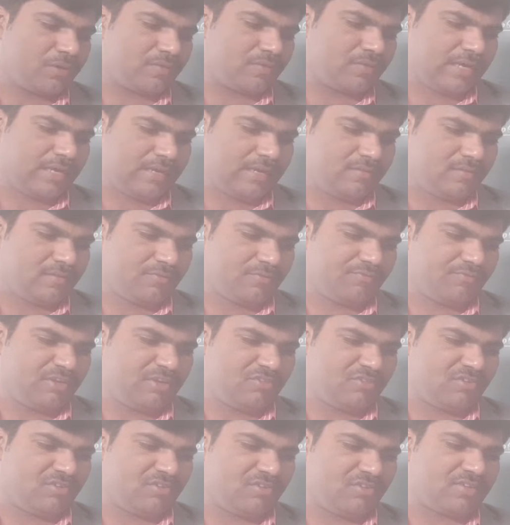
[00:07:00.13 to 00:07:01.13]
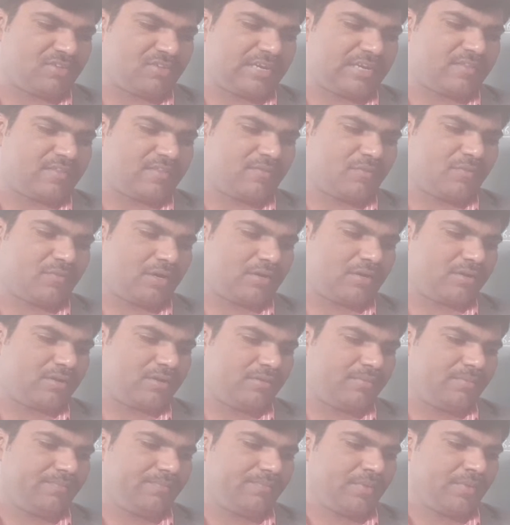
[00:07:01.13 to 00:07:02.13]
There is a fish inside the
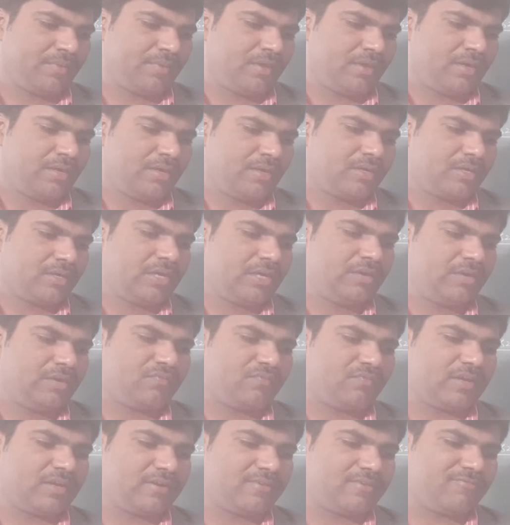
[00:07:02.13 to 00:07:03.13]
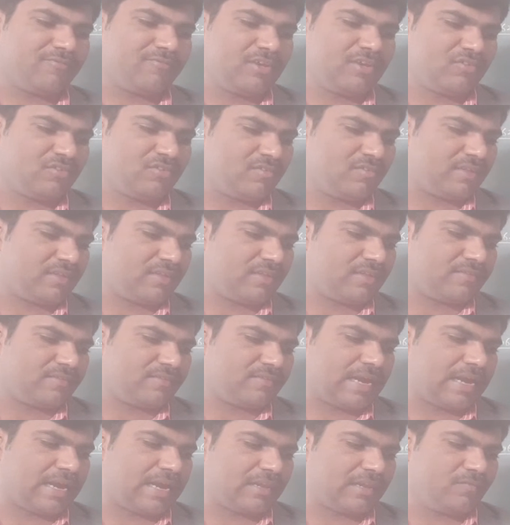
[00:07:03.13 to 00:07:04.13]
water. If that fish is
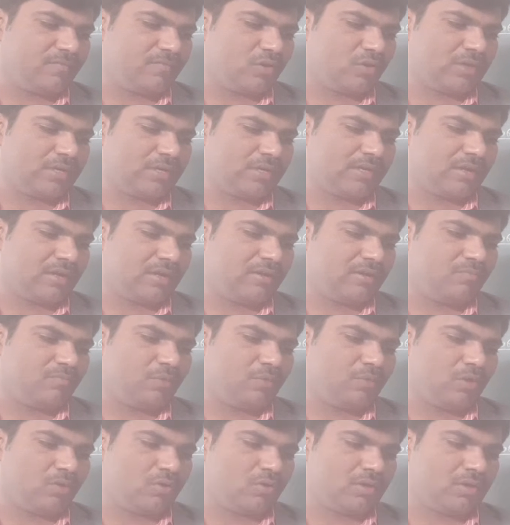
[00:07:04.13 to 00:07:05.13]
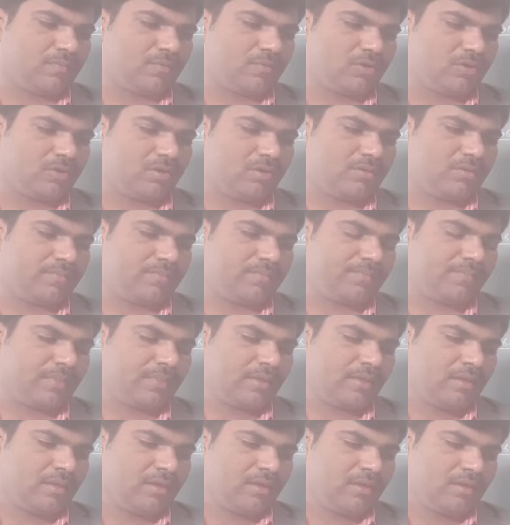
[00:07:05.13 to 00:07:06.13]
exactly vertically below the bird,
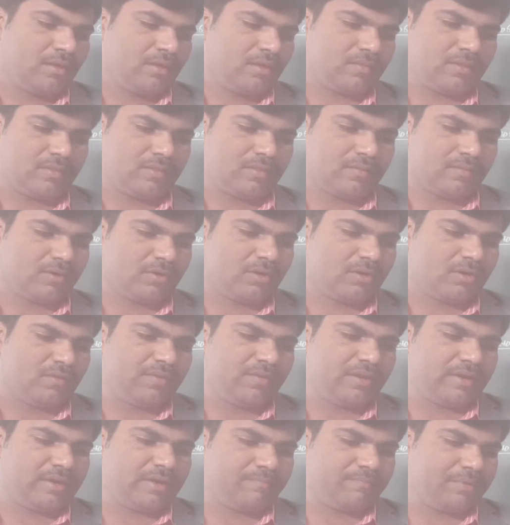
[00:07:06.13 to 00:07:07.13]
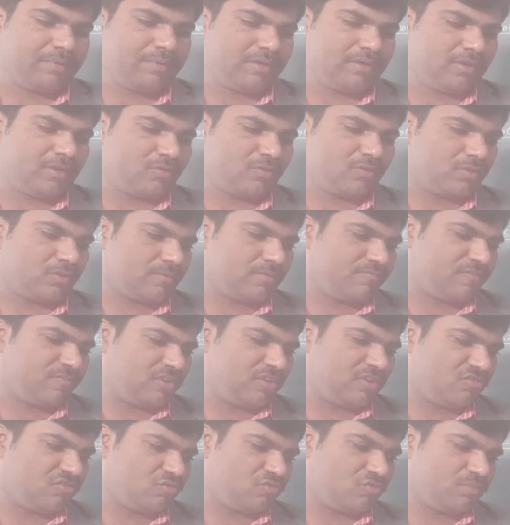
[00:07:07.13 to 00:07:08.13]
then the bird will appear to the
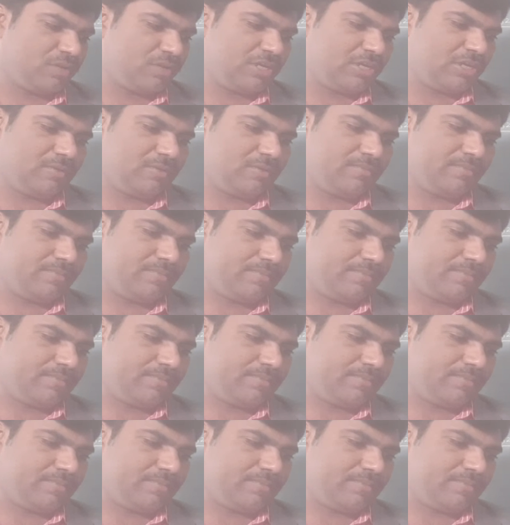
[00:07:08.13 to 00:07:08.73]
fish to be.